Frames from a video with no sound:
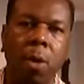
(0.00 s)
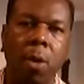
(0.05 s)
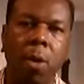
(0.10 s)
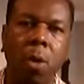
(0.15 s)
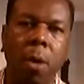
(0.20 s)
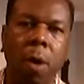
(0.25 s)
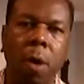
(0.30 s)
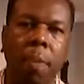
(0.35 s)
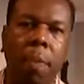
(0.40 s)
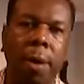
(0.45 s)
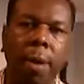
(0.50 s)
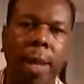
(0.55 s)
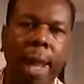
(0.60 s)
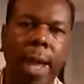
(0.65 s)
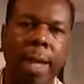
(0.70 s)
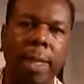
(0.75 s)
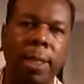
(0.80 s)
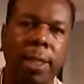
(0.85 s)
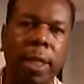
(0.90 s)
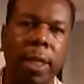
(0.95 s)
or
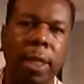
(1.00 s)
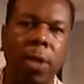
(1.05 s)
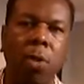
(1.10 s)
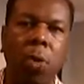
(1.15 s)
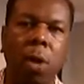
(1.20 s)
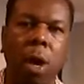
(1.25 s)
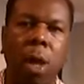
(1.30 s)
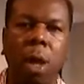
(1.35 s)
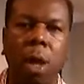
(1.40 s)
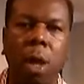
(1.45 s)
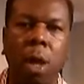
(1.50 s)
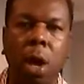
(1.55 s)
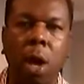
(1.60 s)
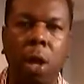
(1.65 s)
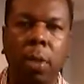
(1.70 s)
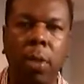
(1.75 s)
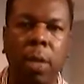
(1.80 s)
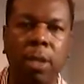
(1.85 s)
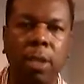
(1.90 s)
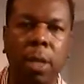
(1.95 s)
plastic or
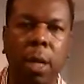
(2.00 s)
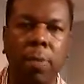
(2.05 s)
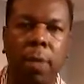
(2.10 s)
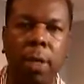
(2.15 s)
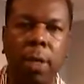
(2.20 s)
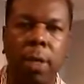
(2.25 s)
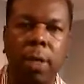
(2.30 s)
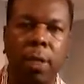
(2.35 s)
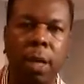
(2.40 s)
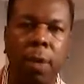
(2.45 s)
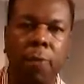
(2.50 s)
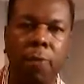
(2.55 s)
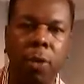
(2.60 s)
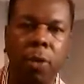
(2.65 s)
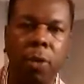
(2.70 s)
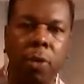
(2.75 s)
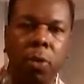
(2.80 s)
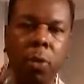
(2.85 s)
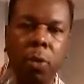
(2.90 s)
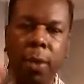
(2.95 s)
cloth or something to stuff your
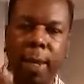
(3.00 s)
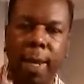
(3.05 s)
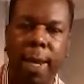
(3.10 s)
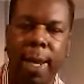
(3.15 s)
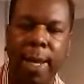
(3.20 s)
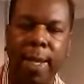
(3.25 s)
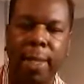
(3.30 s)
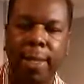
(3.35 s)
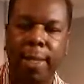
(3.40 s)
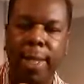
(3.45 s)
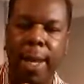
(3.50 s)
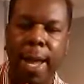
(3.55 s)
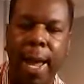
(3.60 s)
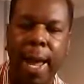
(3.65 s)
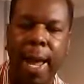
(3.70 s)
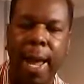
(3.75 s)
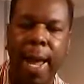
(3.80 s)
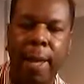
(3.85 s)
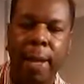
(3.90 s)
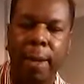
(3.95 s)
shoe on the
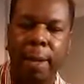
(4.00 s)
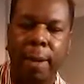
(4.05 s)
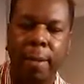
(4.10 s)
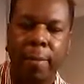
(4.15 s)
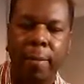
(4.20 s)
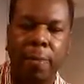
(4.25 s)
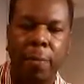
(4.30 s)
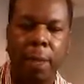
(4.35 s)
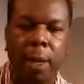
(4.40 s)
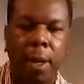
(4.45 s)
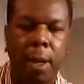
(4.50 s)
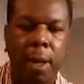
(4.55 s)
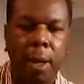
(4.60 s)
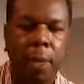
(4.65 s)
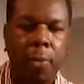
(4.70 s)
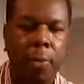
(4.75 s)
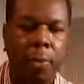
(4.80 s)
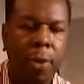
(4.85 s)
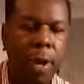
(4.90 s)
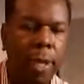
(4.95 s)
inside.
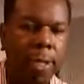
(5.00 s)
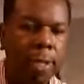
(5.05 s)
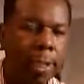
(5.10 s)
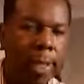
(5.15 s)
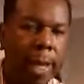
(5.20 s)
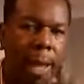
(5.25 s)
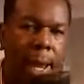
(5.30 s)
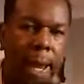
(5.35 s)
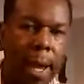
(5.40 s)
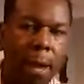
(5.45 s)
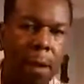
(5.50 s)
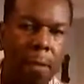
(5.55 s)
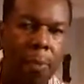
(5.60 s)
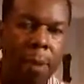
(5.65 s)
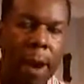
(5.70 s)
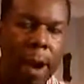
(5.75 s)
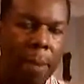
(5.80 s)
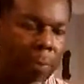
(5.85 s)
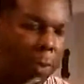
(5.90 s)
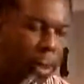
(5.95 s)
Press down
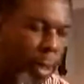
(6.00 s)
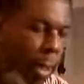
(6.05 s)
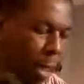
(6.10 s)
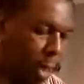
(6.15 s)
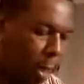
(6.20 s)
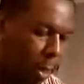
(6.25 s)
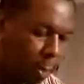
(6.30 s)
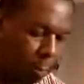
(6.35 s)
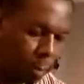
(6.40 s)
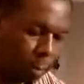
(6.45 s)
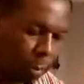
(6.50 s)
properly.